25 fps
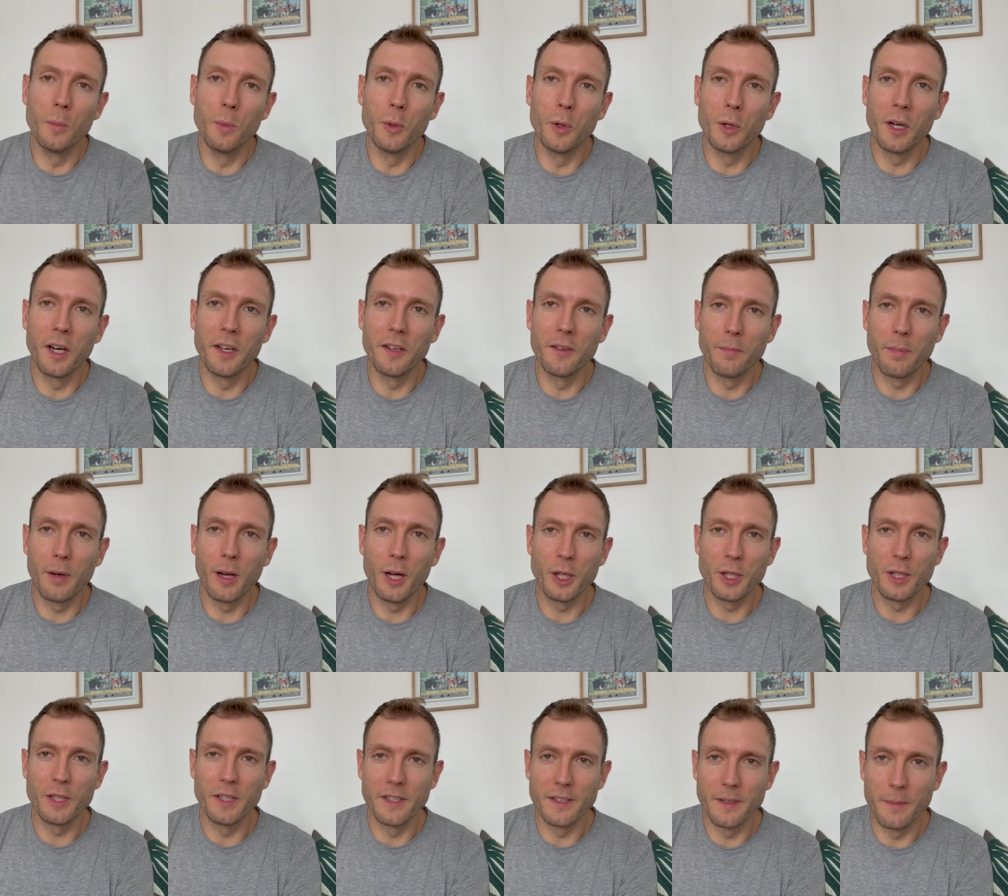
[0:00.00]
more kind of
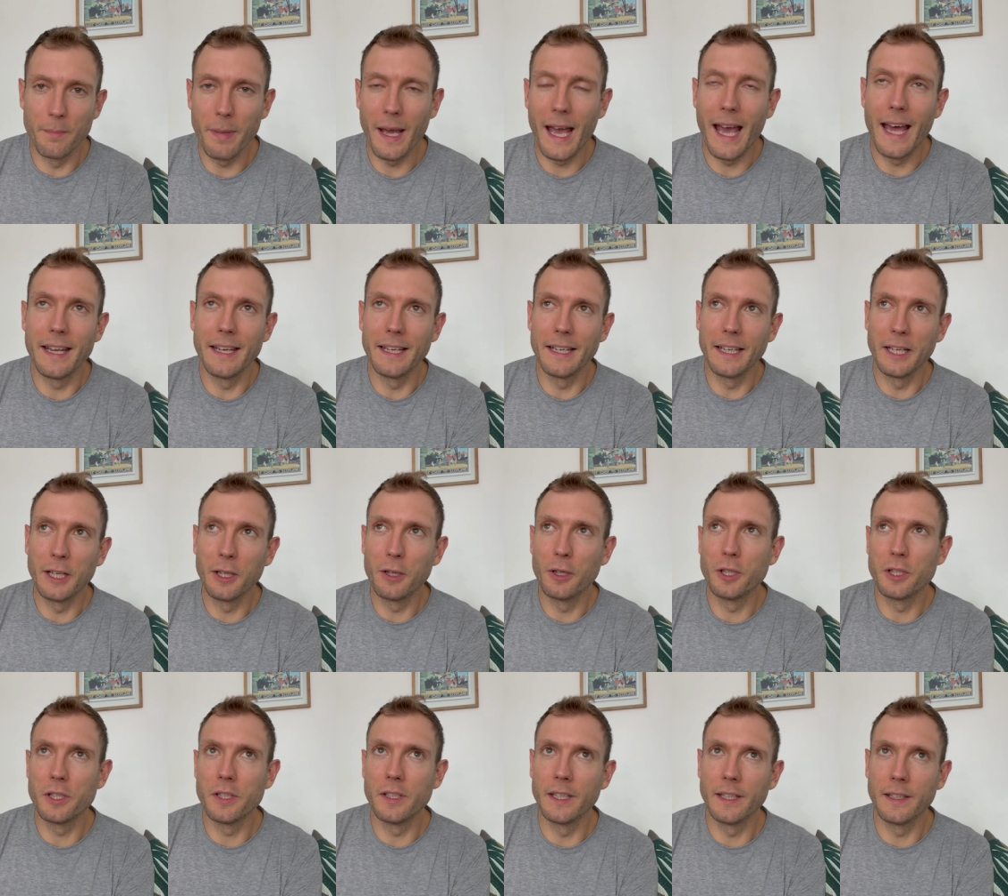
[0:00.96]
plushness and padding and
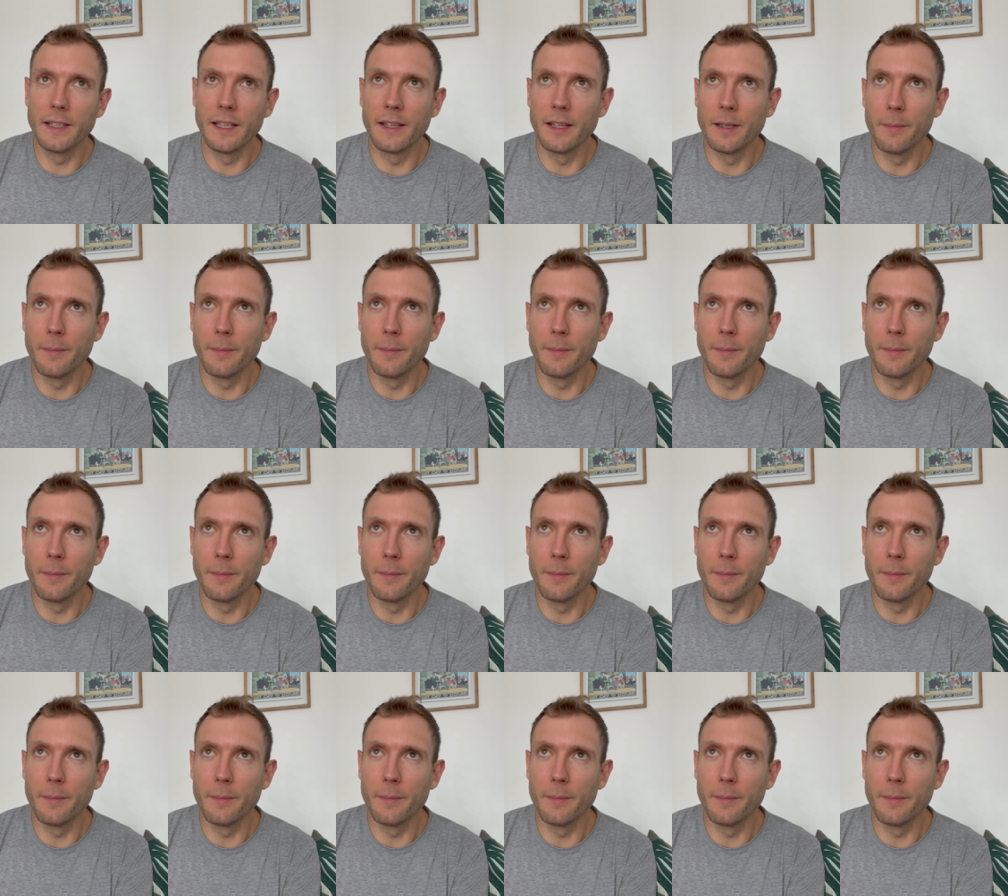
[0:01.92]
cushioning,